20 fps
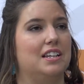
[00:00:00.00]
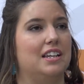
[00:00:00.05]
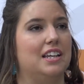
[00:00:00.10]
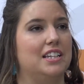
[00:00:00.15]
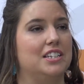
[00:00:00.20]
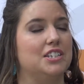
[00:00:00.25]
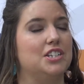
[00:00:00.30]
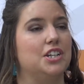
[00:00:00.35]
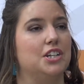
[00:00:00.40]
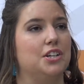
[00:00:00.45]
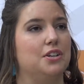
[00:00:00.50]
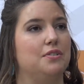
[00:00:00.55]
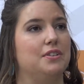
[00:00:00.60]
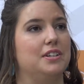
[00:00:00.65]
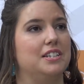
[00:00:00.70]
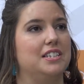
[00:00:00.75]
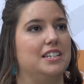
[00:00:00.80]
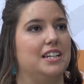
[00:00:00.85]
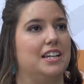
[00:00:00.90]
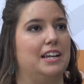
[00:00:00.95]

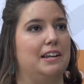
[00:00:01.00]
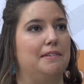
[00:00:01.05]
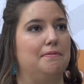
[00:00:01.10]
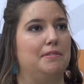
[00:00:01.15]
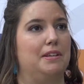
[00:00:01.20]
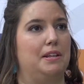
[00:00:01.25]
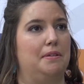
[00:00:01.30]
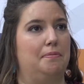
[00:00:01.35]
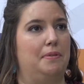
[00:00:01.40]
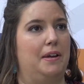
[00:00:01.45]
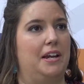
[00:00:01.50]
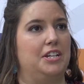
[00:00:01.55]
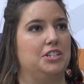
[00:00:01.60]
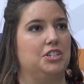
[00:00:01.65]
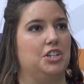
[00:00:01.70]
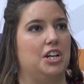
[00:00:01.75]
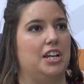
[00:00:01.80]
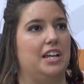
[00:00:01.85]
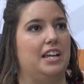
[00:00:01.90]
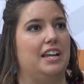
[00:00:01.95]
continuing to keep the
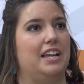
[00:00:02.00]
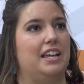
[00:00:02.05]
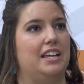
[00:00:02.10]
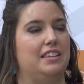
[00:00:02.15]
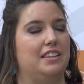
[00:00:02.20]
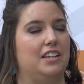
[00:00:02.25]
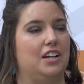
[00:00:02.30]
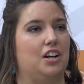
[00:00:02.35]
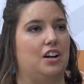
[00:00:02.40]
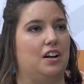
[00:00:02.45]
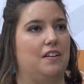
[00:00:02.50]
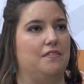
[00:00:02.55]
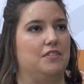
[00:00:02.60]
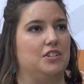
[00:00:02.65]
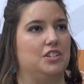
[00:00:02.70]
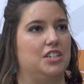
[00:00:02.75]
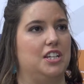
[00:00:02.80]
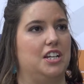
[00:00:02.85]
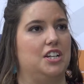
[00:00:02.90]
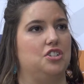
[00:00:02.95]
patient in the
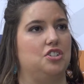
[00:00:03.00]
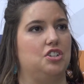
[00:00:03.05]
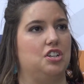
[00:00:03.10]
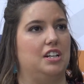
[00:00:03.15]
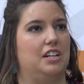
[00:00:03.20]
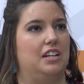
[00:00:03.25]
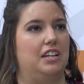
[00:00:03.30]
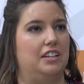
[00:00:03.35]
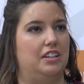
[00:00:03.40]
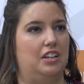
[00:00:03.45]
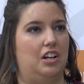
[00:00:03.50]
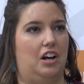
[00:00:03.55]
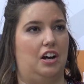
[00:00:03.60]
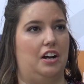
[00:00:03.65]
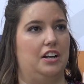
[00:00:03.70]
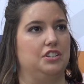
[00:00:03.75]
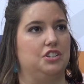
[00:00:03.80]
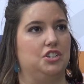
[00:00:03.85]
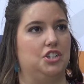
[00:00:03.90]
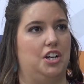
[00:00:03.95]
conversation and
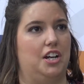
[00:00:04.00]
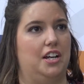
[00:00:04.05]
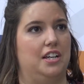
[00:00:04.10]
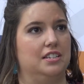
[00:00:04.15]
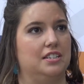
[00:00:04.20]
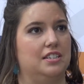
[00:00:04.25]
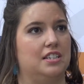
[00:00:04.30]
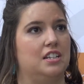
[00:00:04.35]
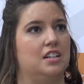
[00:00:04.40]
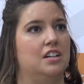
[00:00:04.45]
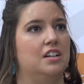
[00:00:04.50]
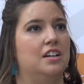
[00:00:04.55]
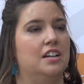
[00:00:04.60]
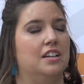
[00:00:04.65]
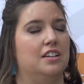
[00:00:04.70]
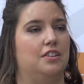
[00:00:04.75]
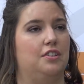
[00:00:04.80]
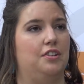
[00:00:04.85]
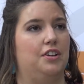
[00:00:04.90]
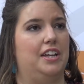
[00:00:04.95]
not just
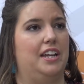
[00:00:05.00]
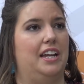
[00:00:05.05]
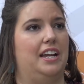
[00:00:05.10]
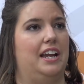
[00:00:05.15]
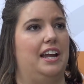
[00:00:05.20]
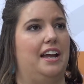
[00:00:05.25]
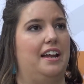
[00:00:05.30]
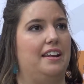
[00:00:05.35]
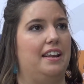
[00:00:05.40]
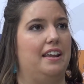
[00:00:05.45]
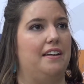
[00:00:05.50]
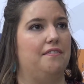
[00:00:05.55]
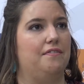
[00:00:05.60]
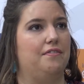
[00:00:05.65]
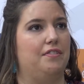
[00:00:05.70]
looking at it